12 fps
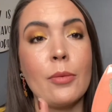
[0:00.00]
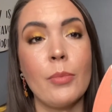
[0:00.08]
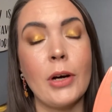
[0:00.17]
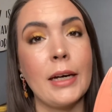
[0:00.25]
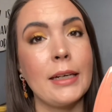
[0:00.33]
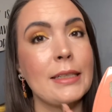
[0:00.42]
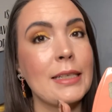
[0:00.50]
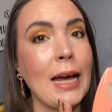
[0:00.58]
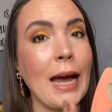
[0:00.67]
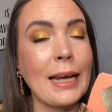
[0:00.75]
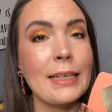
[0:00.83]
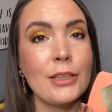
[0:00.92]
but
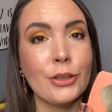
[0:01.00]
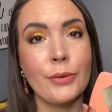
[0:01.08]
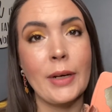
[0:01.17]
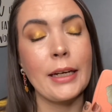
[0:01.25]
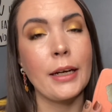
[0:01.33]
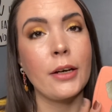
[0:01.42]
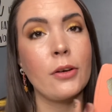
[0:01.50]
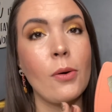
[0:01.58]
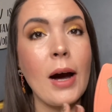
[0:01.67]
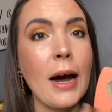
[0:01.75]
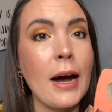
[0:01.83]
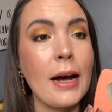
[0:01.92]
I can tell you right now,
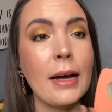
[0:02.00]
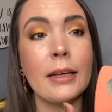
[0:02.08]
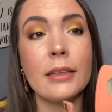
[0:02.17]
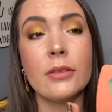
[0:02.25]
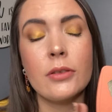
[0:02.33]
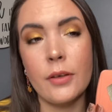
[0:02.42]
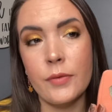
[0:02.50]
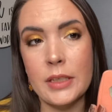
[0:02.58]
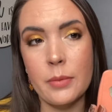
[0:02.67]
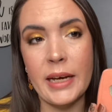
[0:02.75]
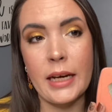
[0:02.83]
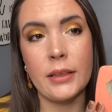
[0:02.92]
I love this
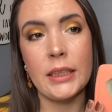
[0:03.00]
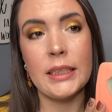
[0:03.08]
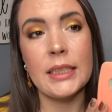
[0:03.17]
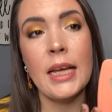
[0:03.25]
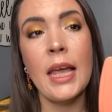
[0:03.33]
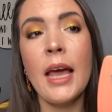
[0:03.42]
palette.